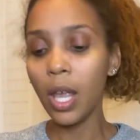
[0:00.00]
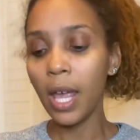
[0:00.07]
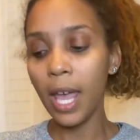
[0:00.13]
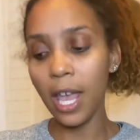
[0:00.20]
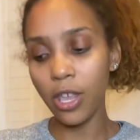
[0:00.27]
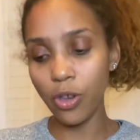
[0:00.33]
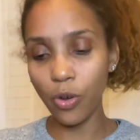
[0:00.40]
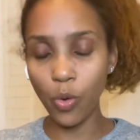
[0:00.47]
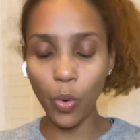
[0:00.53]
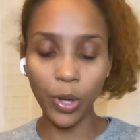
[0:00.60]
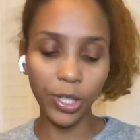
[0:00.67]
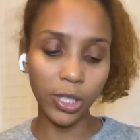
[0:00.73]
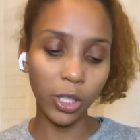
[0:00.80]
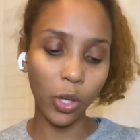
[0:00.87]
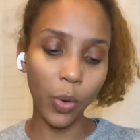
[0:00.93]
and you're going
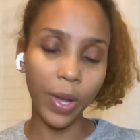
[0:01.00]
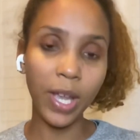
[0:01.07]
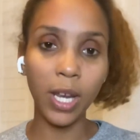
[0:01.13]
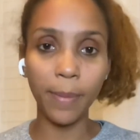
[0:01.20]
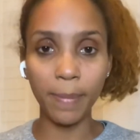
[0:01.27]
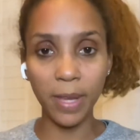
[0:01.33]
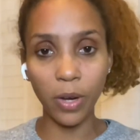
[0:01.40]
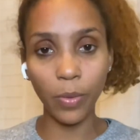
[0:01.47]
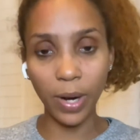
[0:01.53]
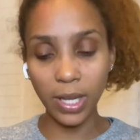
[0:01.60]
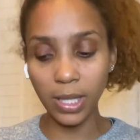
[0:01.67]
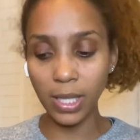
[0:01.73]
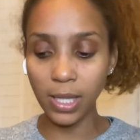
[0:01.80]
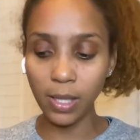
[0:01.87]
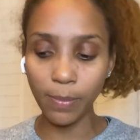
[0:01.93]
to go ahead and be
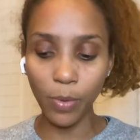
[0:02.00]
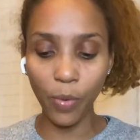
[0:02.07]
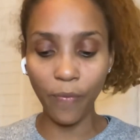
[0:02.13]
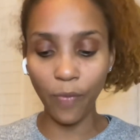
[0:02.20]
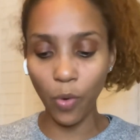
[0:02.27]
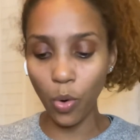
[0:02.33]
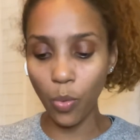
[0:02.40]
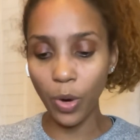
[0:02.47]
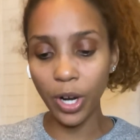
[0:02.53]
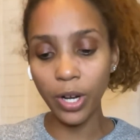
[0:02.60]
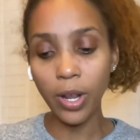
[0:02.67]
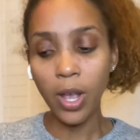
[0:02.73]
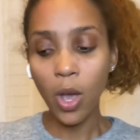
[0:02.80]
granted to move forward,